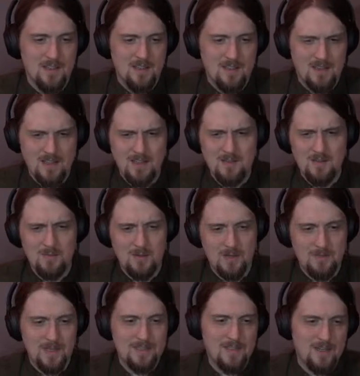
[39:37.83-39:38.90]
Then, when
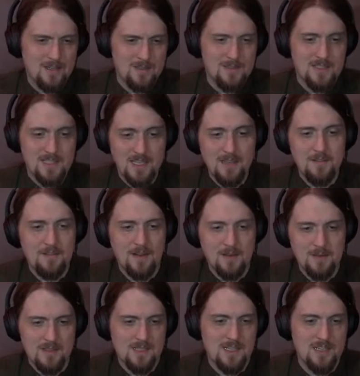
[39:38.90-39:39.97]
my daughter's safe out
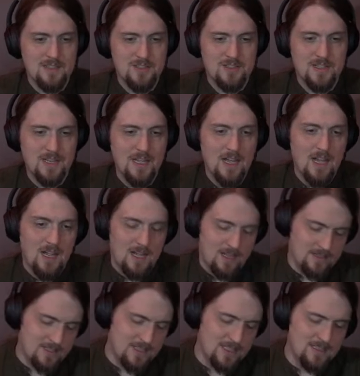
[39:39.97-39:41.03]
of the country, I'll
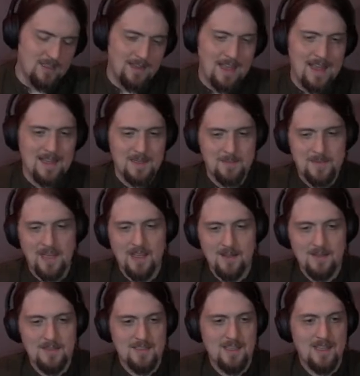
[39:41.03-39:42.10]
send a lad up the
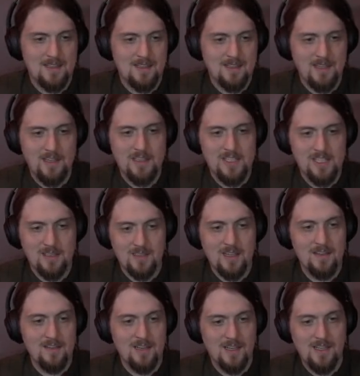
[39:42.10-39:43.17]
hillside, and he shall
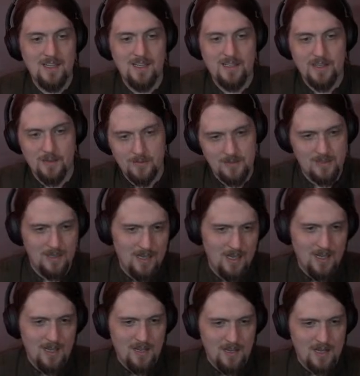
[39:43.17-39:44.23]
kill a he-goat,
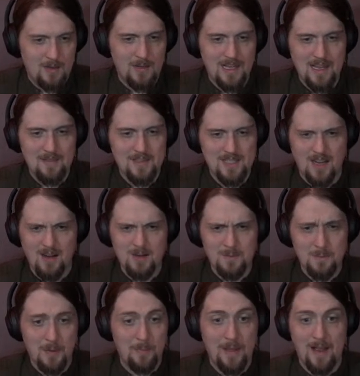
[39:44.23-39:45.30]
and I will have its heart
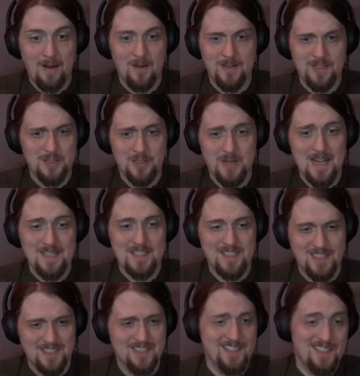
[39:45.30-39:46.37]
prepared and dressed,
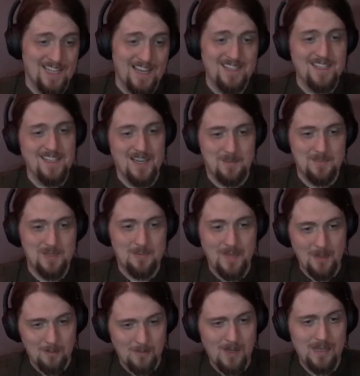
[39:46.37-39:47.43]
and send it up to my
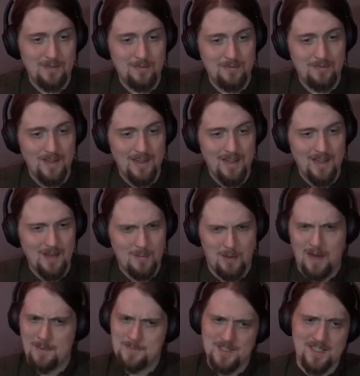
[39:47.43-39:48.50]
wife.
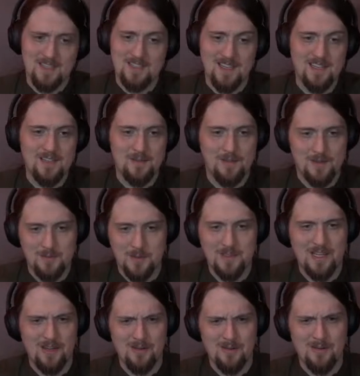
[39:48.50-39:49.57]
Perhaps the sight of it will
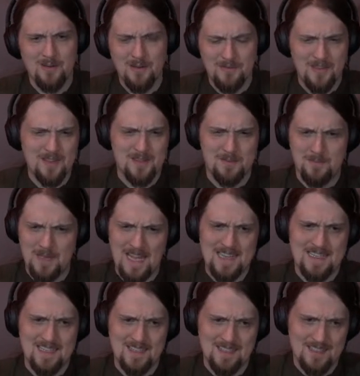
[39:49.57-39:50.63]
cure her of this
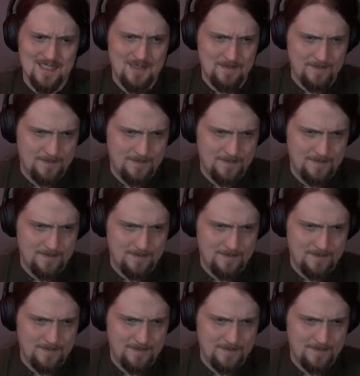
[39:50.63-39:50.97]
madness."